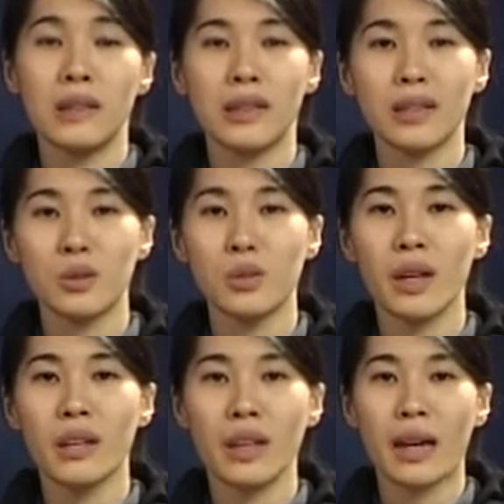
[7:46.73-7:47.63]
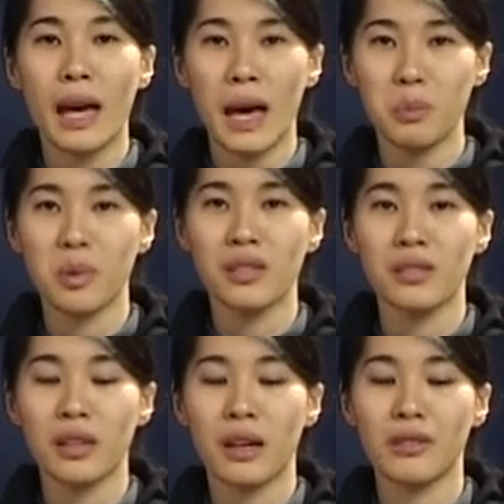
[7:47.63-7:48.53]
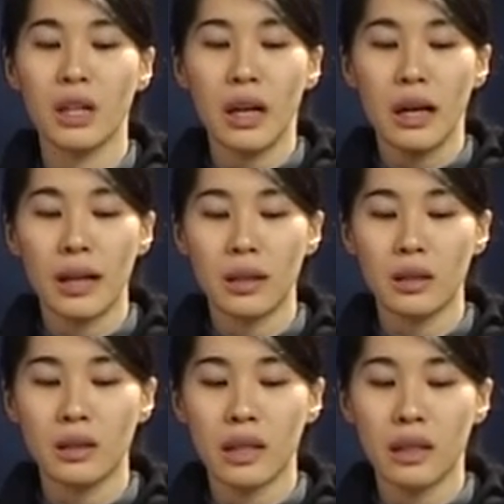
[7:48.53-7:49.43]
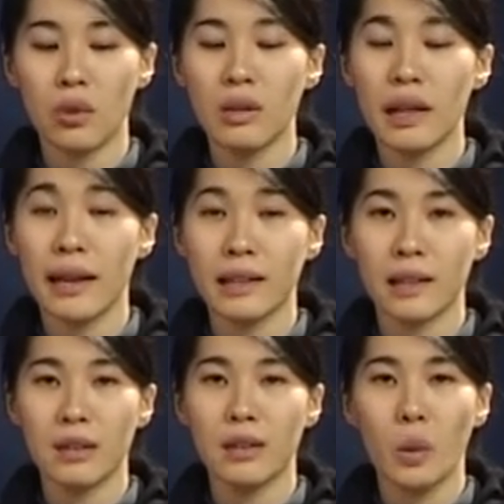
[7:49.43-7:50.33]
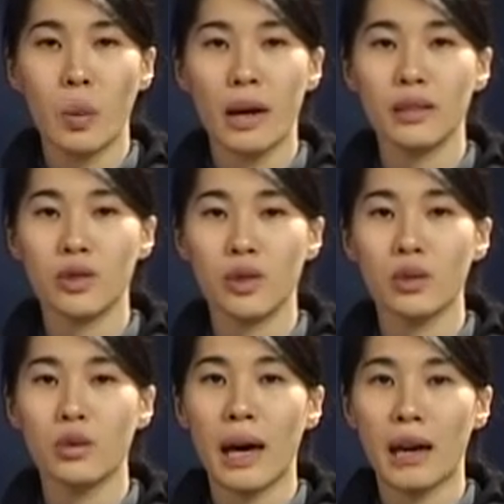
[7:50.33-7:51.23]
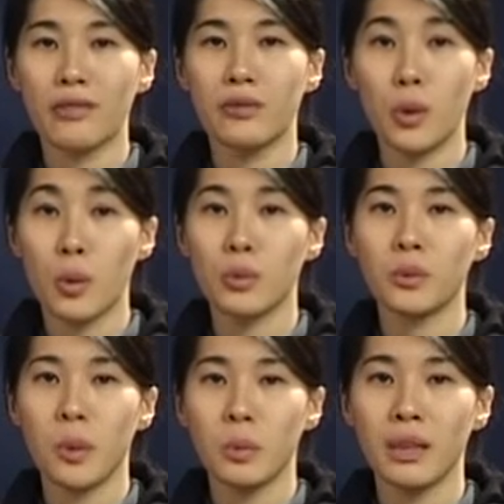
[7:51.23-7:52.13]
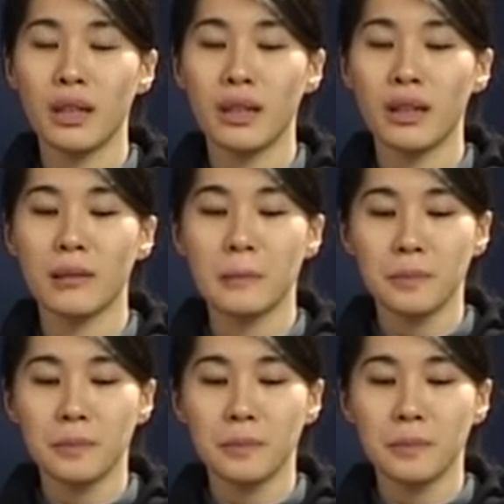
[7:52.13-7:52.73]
That's when they are happiest enough, and they don't like it when you have your own opinion